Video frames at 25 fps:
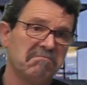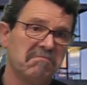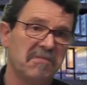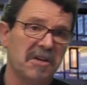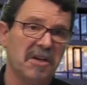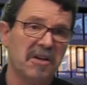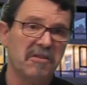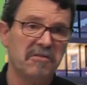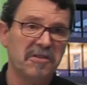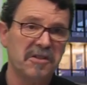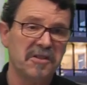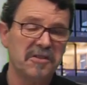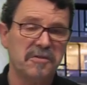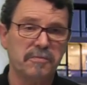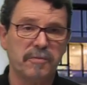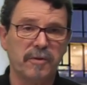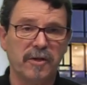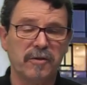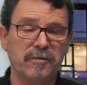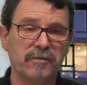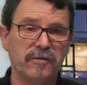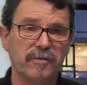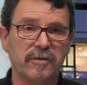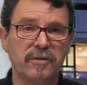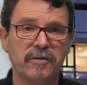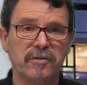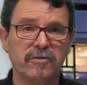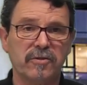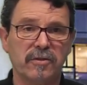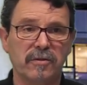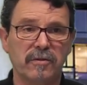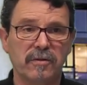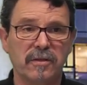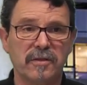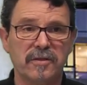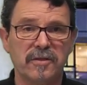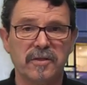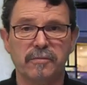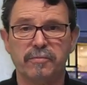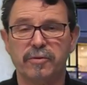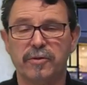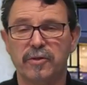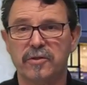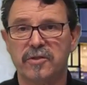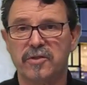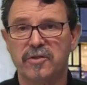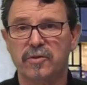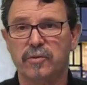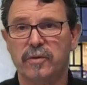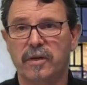and this powerful controller
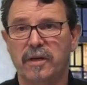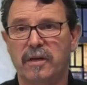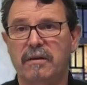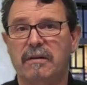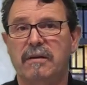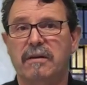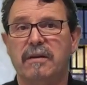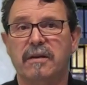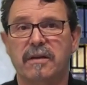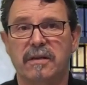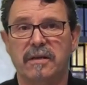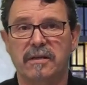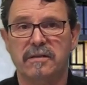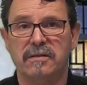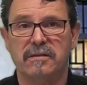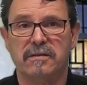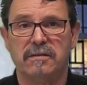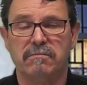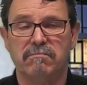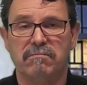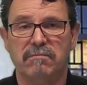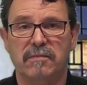supports you in any case.